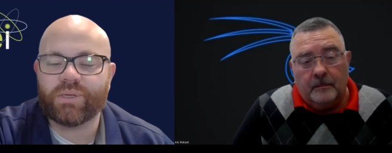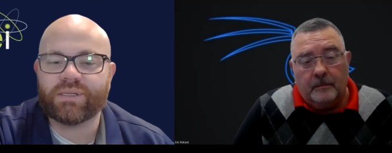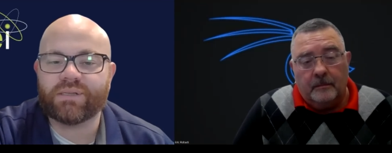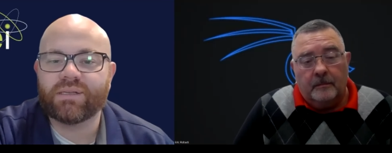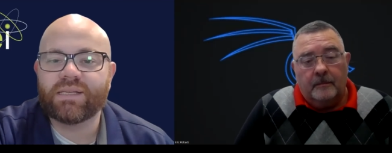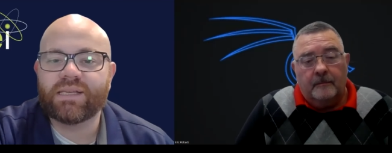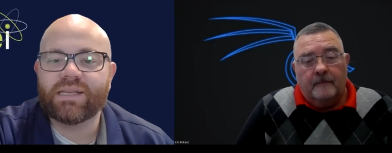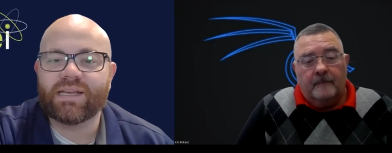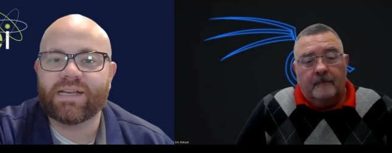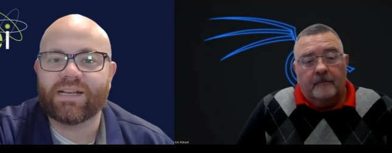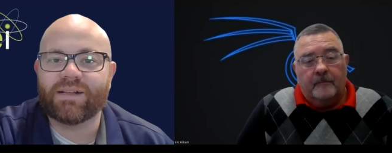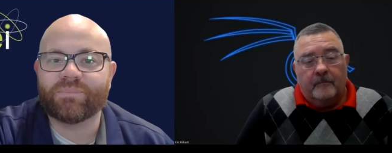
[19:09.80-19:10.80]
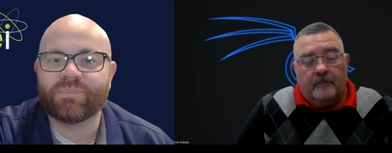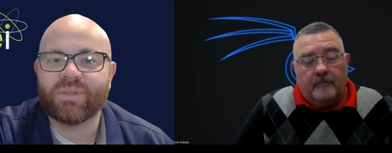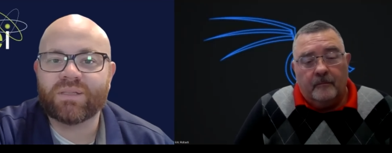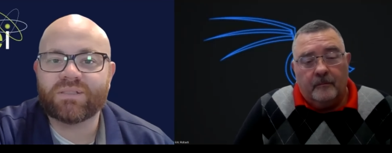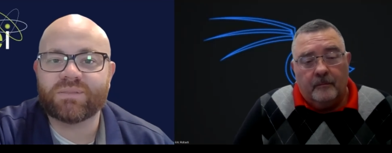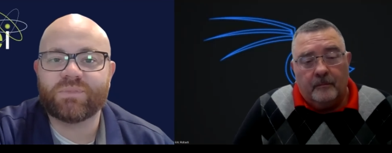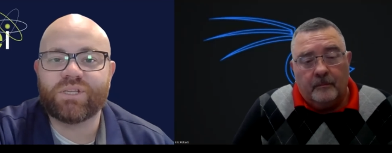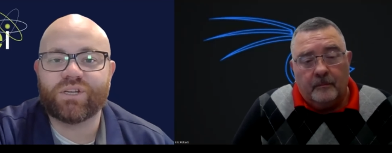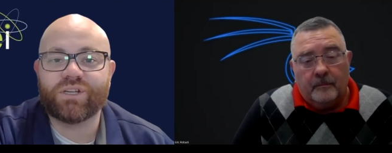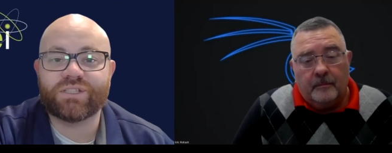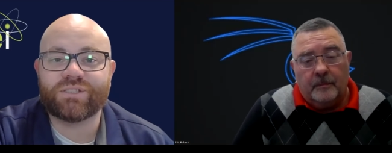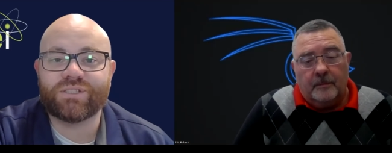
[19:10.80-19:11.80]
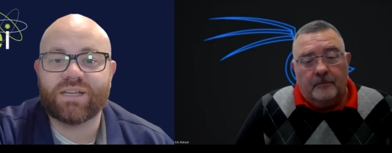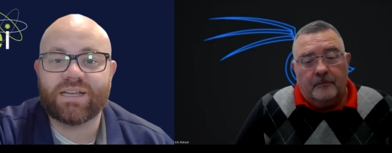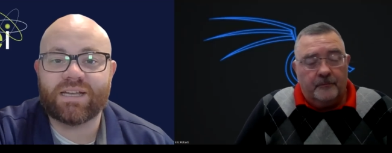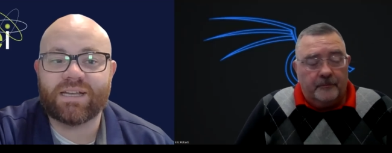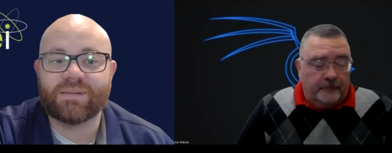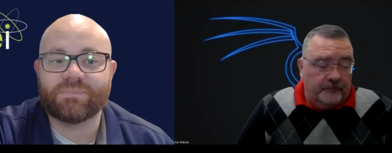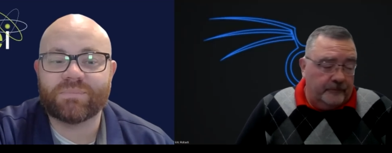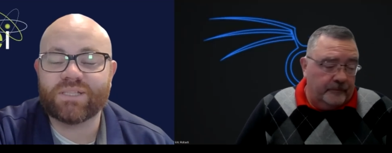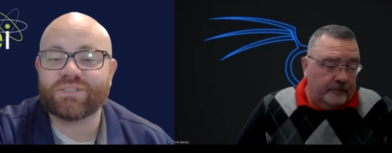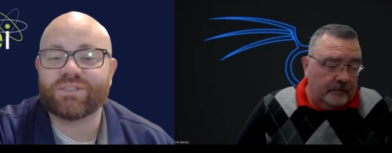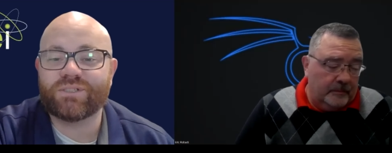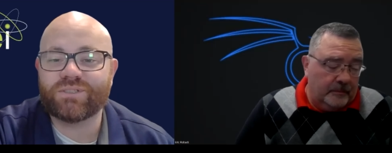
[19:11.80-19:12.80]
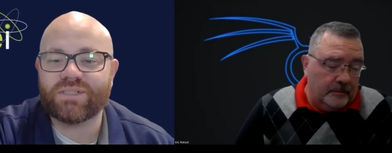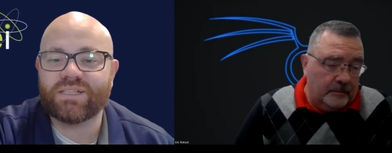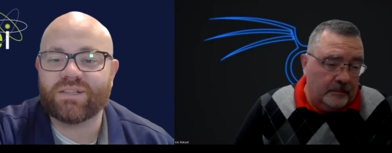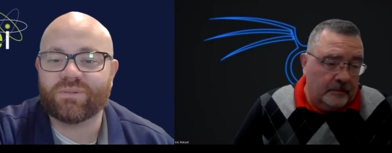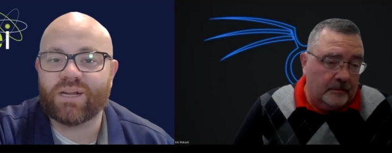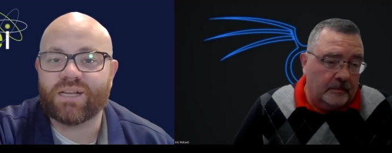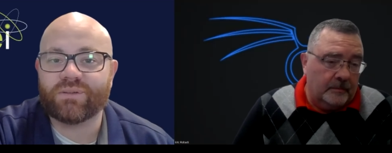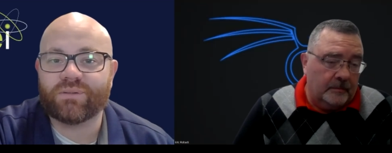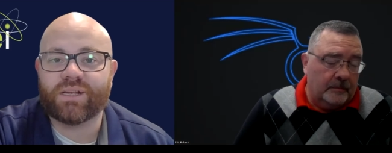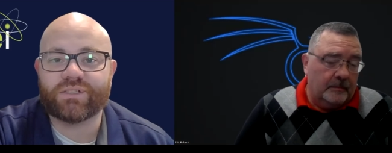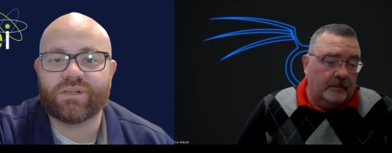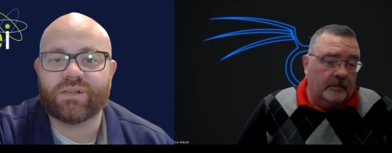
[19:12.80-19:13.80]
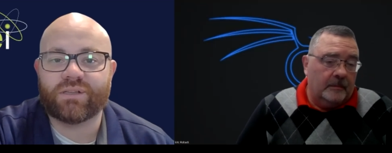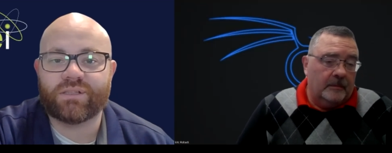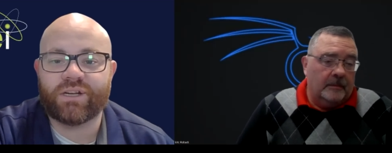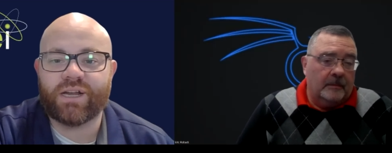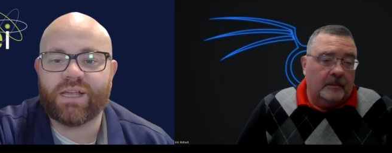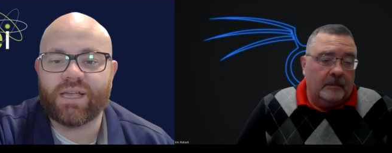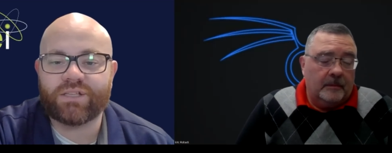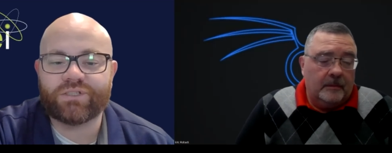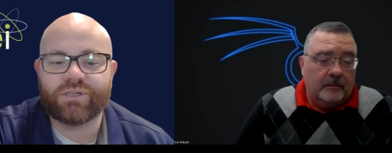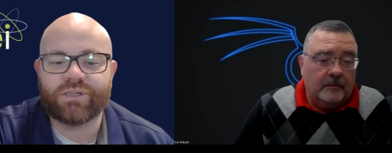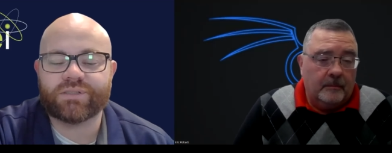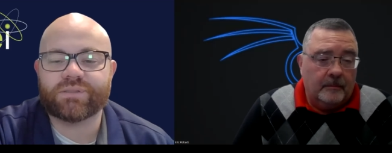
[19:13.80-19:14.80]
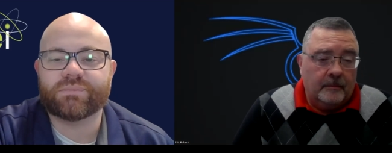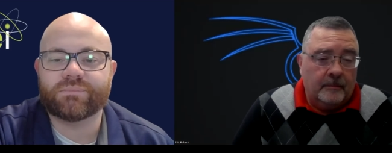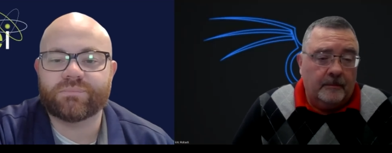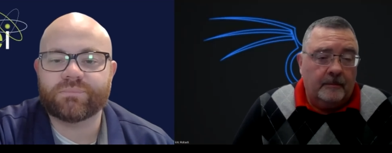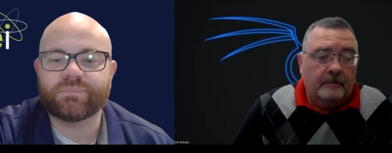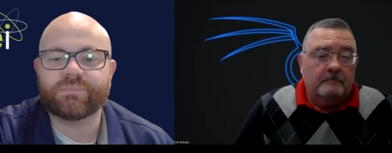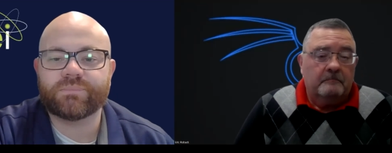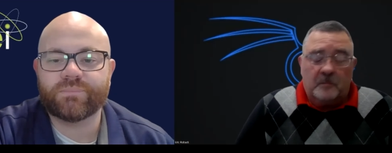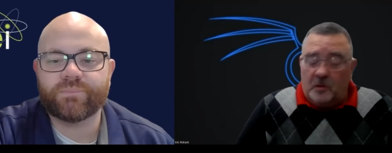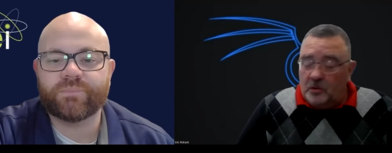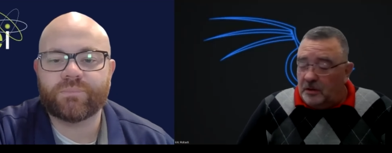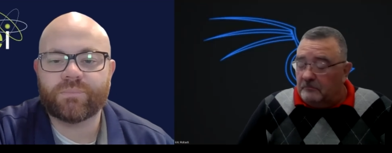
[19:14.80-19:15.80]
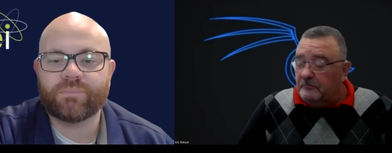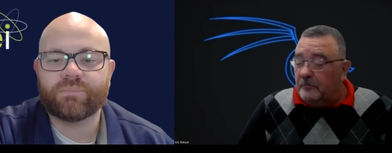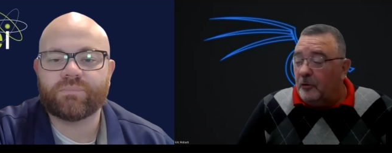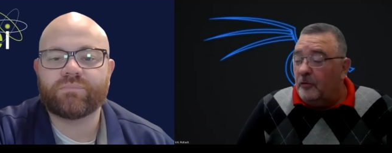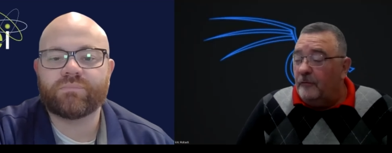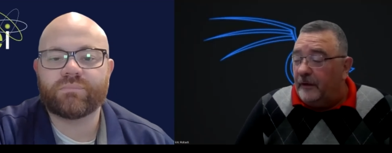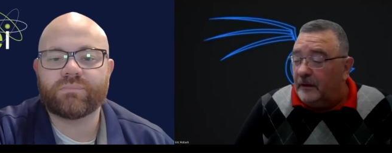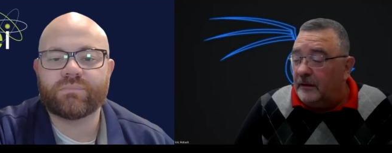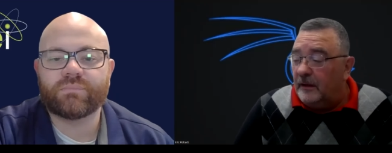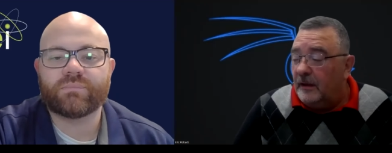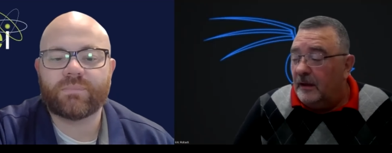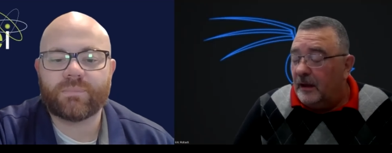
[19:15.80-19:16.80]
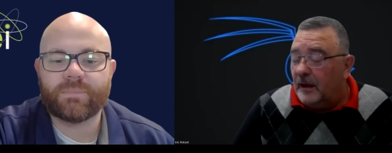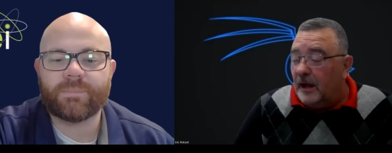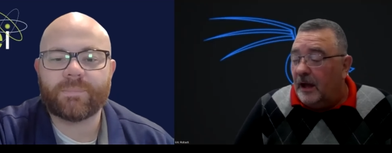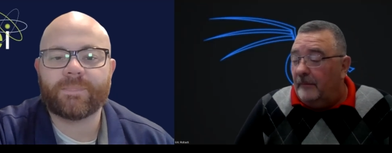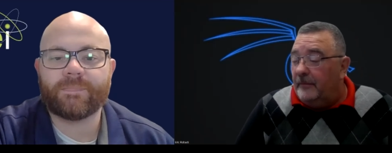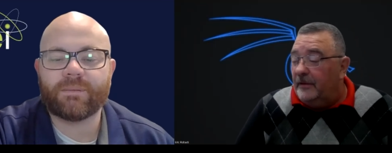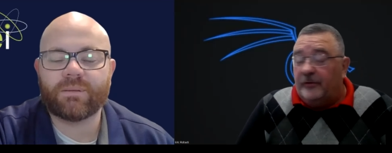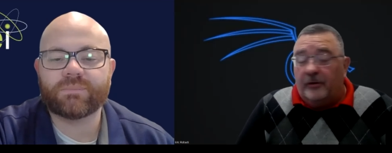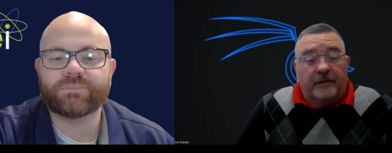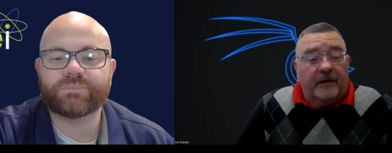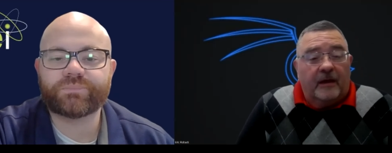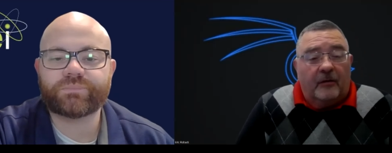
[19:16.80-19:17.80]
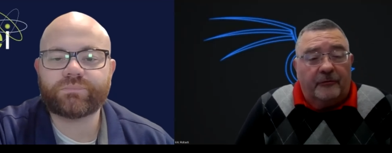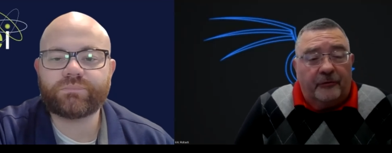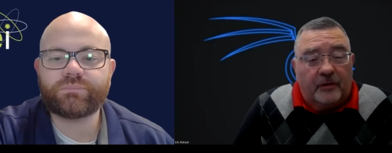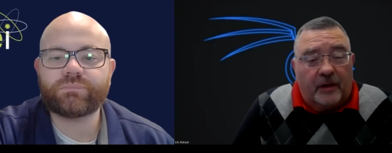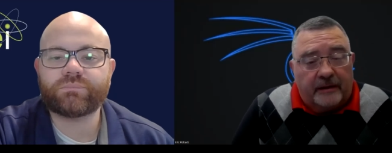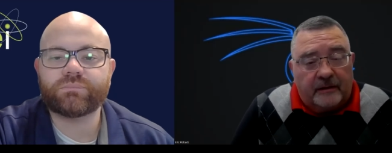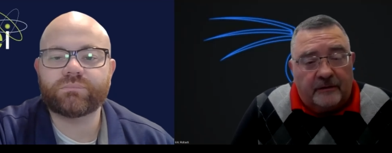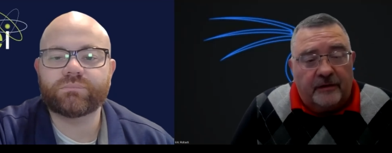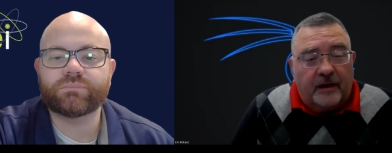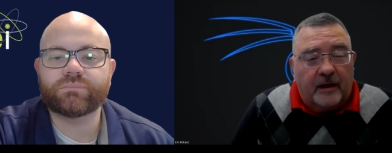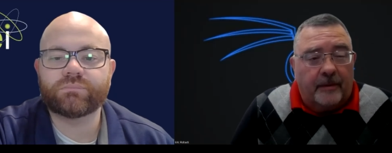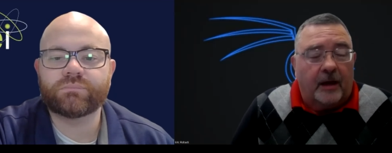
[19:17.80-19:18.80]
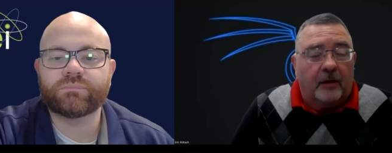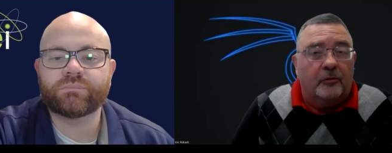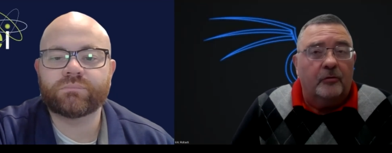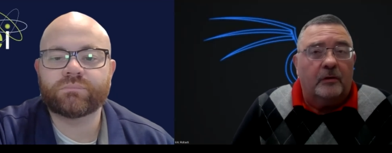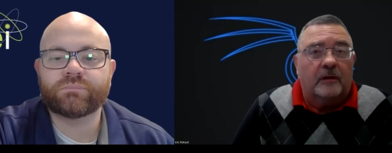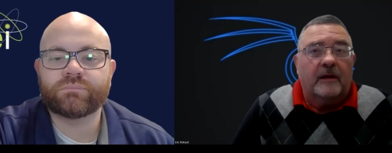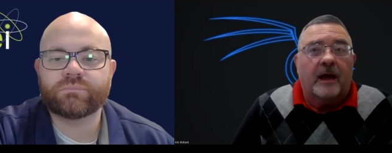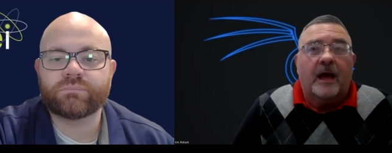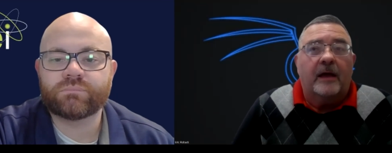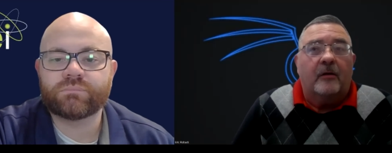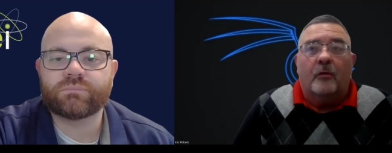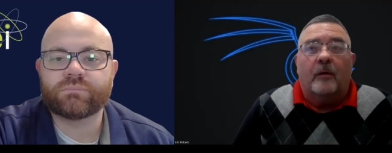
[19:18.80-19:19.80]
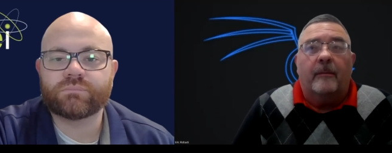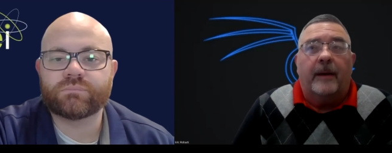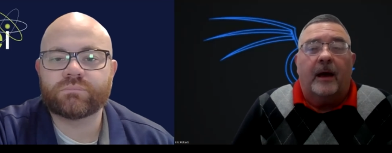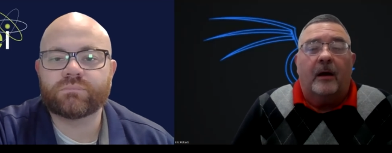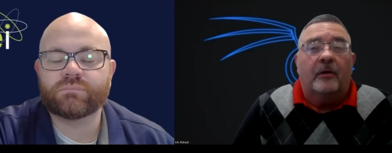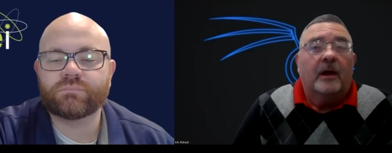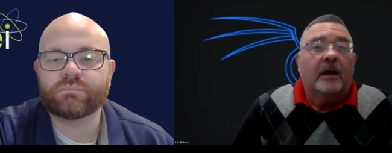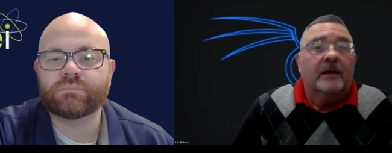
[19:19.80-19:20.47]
Speaker 1: point um, some curious um, listeners in the right direction on their AI journeys.
Speaker 2: Good, perfect. Um, is there anything else you'd like to say about nuclei or about